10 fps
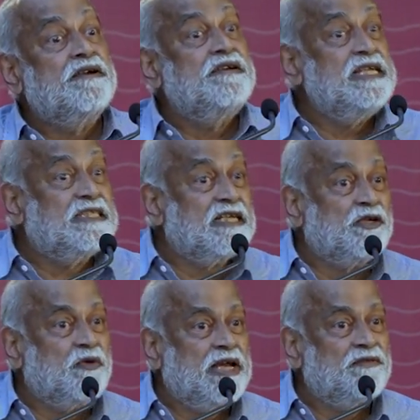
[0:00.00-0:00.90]
recent
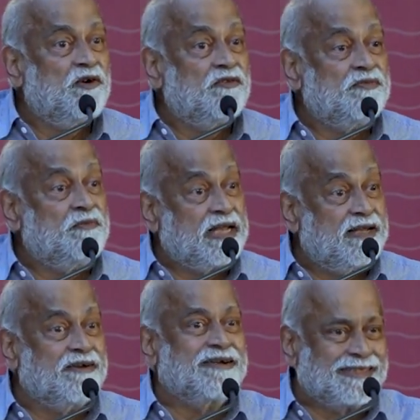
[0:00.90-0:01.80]
wave of
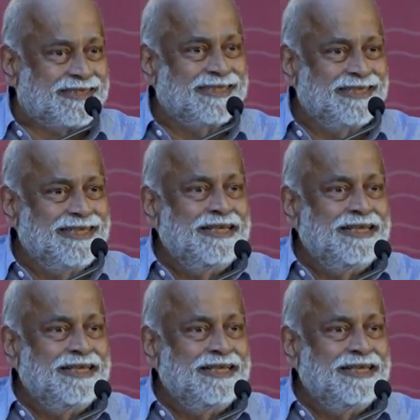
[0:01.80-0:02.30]
migrants